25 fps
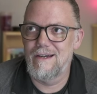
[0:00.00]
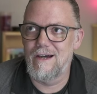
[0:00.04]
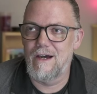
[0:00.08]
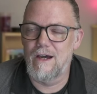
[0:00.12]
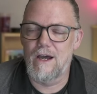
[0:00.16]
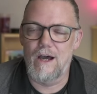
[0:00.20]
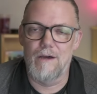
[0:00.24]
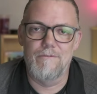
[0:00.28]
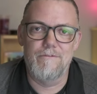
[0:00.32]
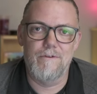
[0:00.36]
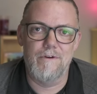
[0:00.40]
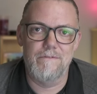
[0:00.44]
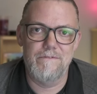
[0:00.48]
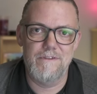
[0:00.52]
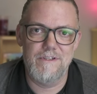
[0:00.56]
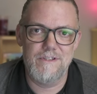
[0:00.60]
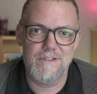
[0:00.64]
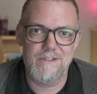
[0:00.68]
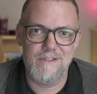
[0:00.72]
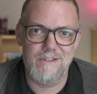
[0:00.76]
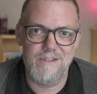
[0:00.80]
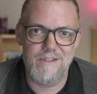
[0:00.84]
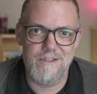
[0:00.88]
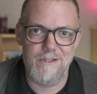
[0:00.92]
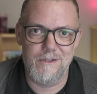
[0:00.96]
I've
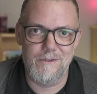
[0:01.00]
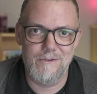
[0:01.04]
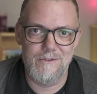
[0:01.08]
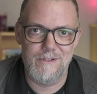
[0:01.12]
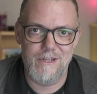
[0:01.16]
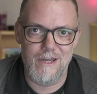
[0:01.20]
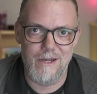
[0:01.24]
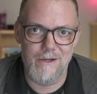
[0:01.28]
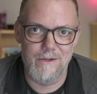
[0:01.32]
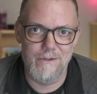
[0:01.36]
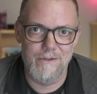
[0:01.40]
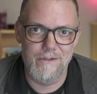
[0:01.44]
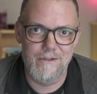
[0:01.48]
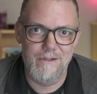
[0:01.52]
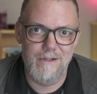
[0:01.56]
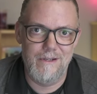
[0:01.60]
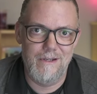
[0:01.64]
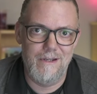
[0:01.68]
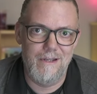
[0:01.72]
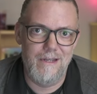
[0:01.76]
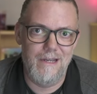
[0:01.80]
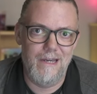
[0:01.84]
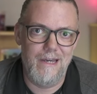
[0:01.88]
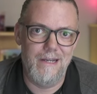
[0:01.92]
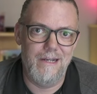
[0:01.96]
obviously slowed down.
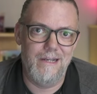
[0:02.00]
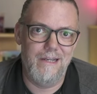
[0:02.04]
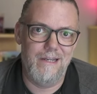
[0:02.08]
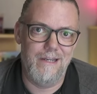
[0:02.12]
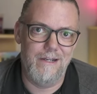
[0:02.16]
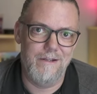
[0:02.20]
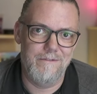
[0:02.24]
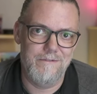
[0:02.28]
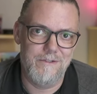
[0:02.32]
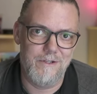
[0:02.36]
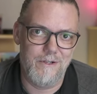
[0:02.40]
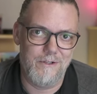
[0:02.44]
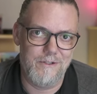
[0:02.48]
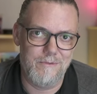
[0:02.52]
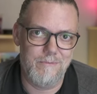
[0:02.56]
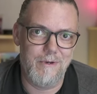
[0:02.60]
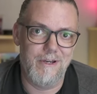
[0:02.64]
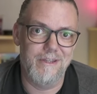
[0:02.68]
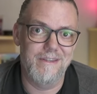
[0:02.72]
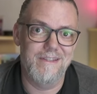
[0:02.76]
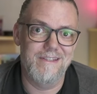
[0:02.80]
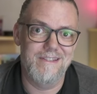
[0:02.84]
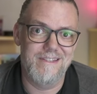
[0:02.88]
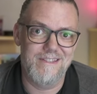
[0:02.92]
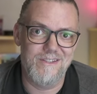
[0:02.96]
And again, I've talked
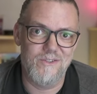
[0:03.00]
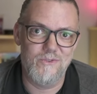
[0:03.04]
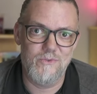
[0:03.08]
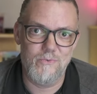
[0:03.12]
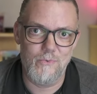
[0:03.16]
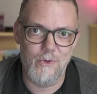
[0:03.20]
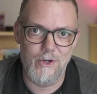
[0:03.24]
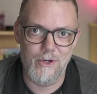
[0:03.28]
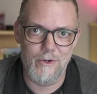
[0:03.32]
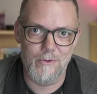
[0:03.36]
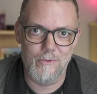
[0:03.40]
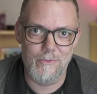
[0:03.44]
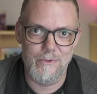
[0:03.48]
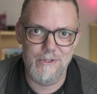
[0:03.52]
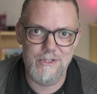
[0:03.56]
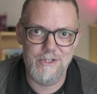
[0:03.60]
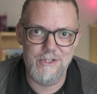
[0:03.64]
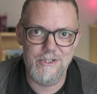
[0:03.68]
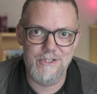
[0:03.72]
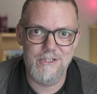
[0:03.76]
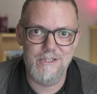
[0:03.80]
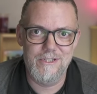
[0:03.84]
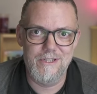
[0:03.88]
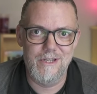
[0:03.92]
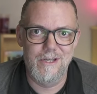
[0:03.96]
about this as well, which
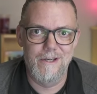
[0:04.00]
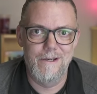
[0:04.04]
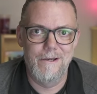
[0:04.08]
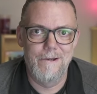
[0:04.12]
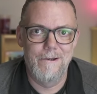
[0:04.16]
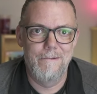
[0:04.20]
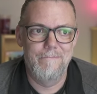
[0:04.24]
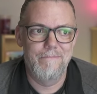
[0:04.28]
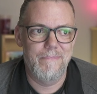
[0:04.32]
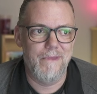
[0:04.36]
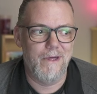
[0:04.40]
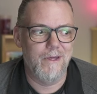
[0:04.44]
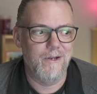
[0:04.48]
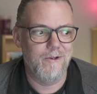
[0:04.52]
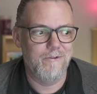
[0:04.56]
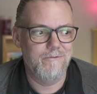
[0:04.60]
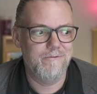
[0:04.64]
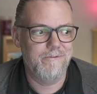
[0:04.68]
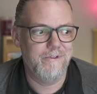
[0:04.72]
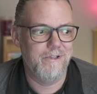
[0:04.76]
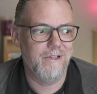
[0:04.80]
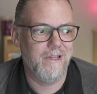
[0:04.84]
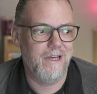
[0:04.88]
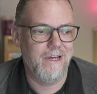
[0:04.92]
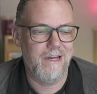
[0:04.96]
is I don't
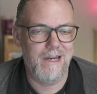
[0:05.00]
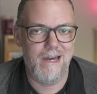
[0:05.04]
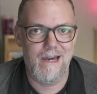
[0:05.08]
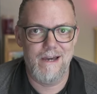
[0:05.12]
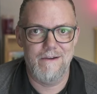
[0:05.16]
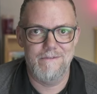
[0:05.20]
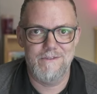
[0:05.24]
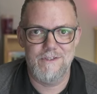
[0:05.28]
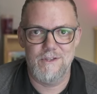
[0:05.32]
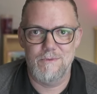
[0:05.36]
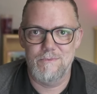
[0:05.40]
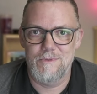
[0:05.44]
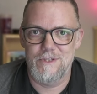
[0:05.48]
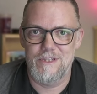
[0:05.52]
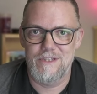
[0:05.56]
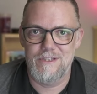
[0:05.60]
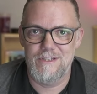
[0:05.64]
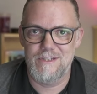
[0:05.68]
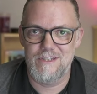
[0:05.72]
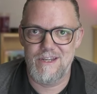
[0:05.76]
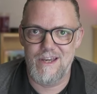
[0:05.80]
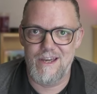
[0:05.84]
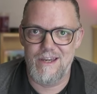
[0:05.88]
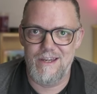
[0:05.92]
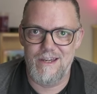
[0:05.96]
feel like I have something to
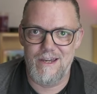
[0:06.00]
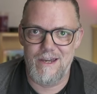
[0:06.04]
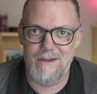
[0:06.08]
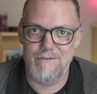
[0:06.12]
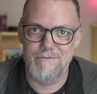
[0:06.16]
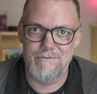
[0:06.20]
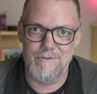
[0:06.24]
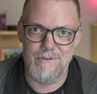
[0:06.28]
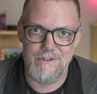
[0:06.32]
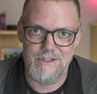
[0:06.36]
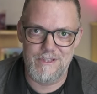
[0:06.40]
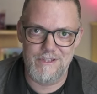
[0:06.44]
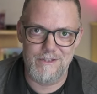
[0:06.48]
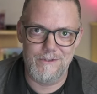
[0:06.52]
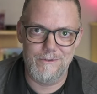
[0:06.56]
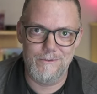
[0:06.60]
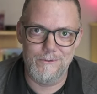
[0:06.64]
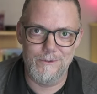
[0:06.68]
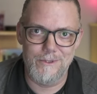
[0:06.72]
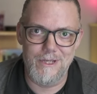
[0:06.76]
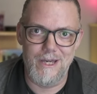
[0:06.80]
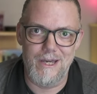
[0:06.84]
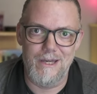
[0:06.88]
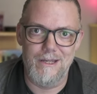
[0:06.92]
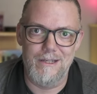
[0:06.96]
say every single
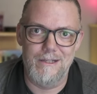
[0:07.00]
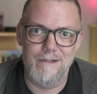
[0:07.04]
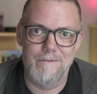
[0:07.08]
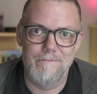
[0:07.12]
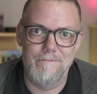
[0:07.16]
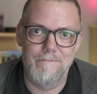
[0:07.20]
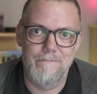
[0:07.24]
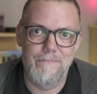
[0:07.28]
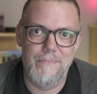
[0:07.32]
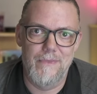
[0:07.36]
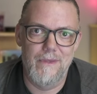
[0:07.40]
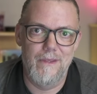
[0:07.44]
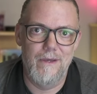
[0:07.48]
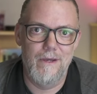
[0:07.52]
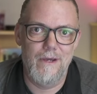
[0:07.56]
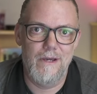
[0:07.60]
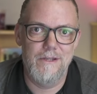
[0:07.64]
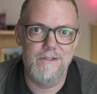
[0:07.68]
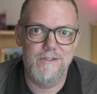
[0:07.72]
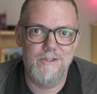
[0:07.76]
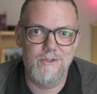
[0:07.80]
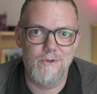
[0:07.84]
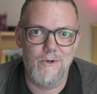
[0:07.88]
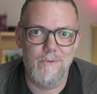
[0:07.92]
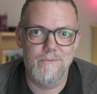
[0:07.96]
day.
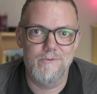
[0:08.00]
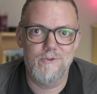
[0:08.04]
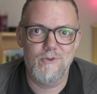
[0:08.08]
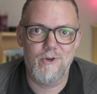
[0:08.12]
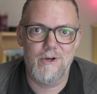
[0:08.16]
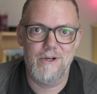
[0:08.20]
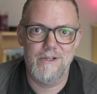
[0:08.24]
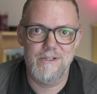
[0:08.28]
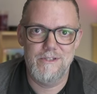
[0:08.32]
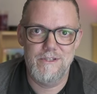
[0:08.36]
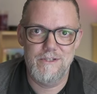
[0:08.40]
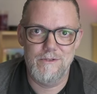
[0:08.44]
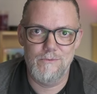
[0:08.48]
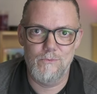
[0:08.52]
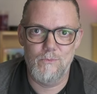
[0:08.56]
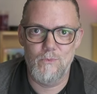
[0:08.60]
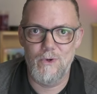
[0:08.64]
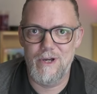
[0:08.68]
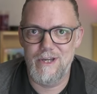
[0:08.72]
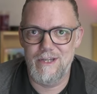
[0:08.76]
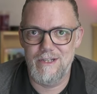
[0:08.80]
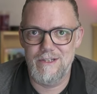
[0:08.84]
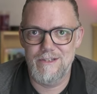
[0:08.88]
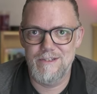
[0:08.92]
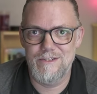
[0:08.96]
And so I'm trying to
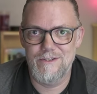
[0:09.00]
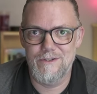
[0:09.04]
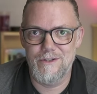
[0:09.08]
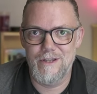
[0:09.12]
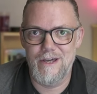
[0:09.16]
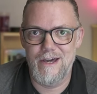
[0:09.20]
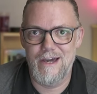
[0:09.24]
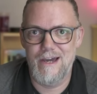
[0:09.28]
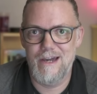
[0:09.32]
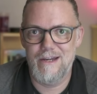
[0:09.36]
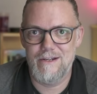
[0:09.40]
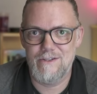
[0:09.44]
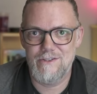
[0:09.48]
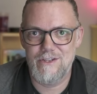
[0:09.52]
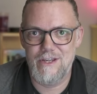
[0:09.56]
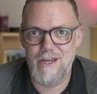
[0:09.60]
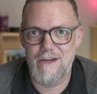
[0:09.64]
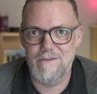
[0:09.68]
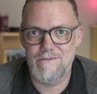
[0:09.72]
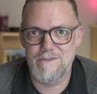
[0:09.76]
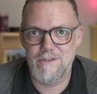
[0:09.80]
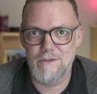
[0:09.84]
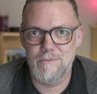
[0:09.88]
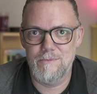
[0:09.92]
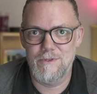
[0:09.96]
wait until I actually
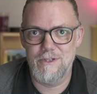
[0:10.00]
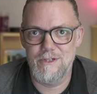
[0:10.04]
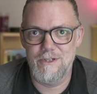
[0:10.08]
have something